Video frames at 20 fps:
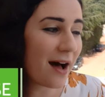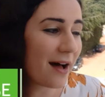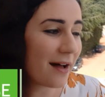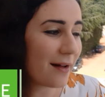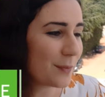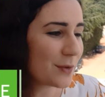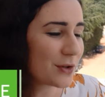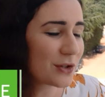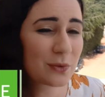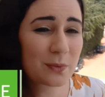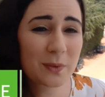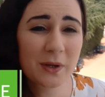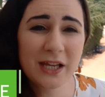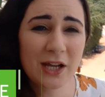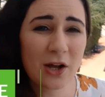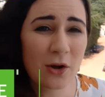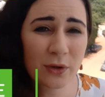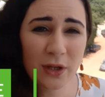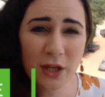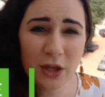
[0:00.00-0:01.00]
There's really
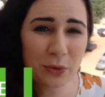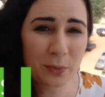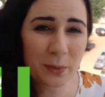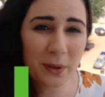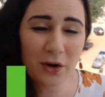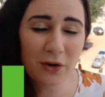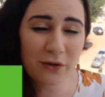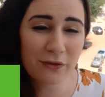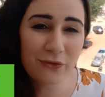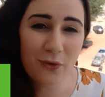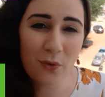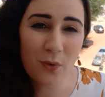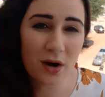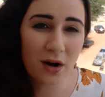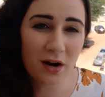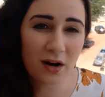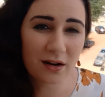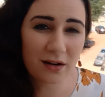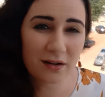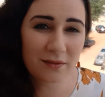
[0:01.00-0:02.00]
only 3 or
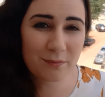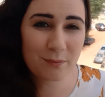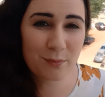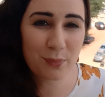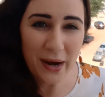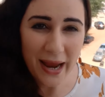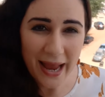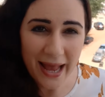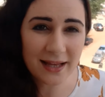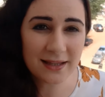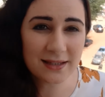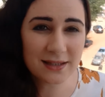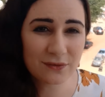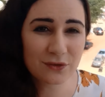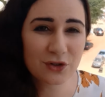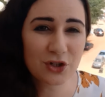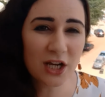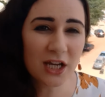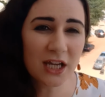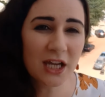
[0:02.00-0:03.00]
4 brands of
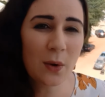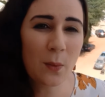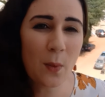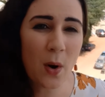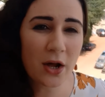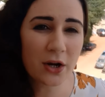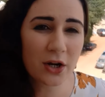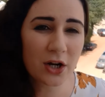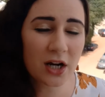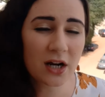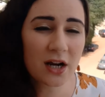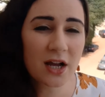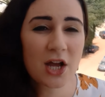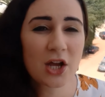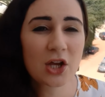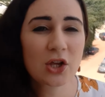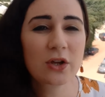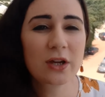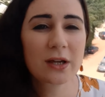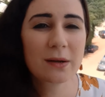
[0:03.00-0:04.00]
drinking water.
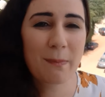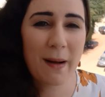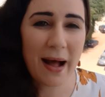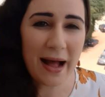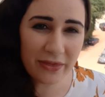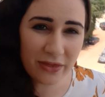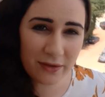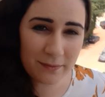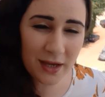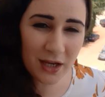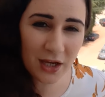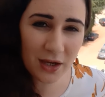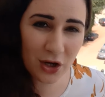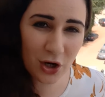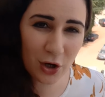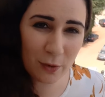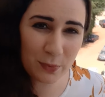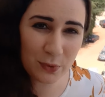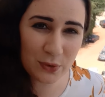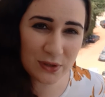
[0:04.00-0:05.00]
You can buy them at
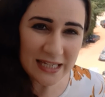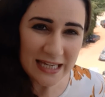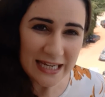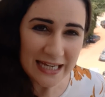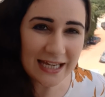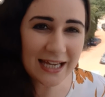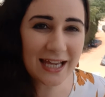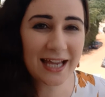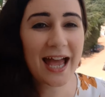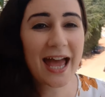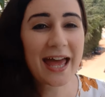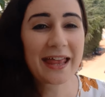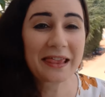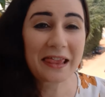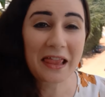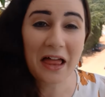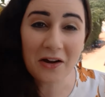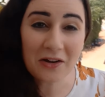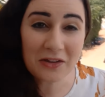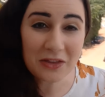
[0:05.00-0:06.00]
your boutique and
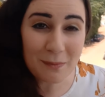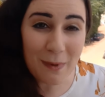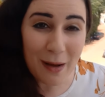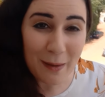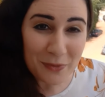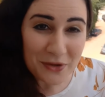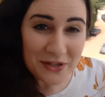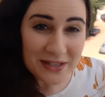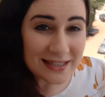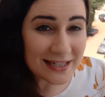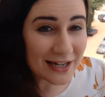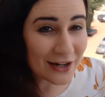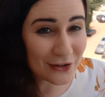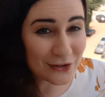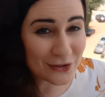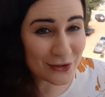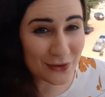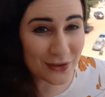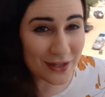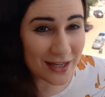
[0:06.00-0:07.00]
lug them up the stairs
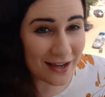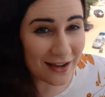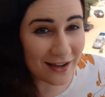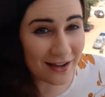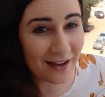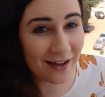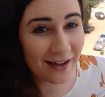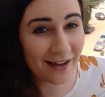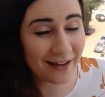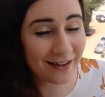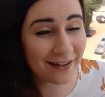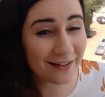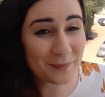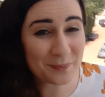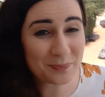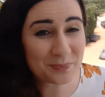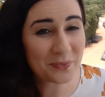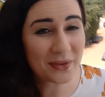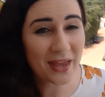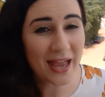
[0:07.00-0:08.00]
or the
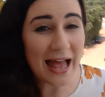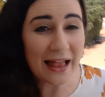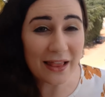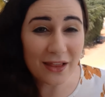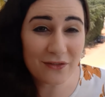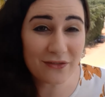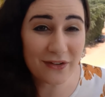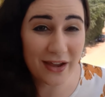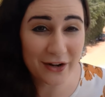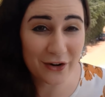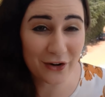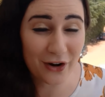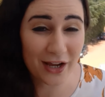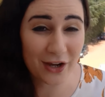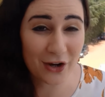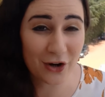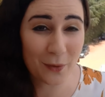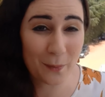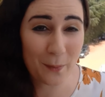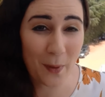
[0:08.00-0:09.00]
elevator at
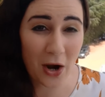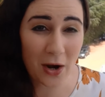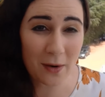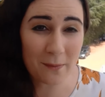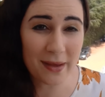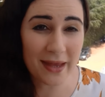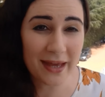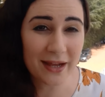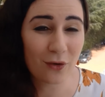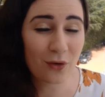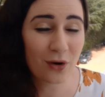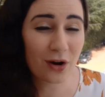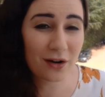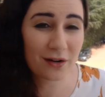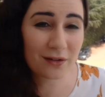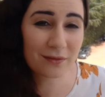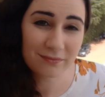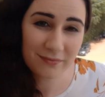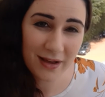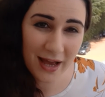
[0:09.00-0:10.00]
your apartment or
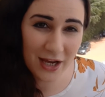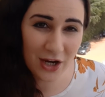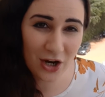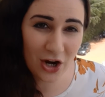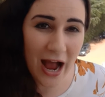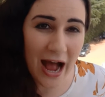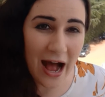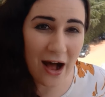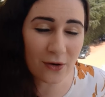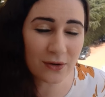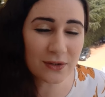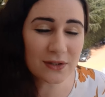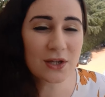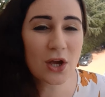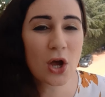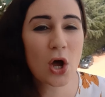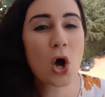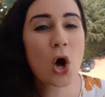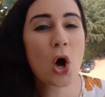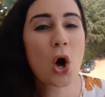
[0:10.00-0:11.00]
at your house.
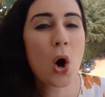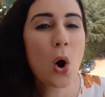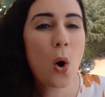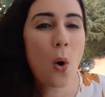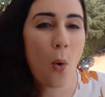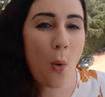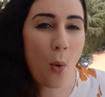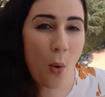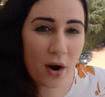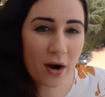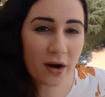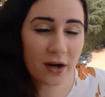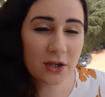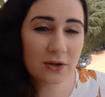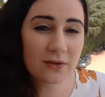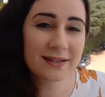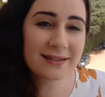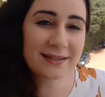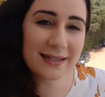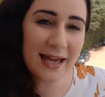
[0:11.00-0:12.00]
Or you
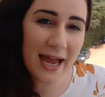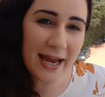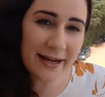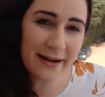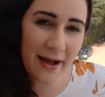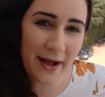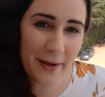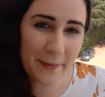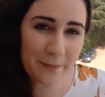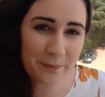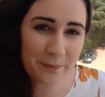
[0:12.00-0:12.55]
can sign up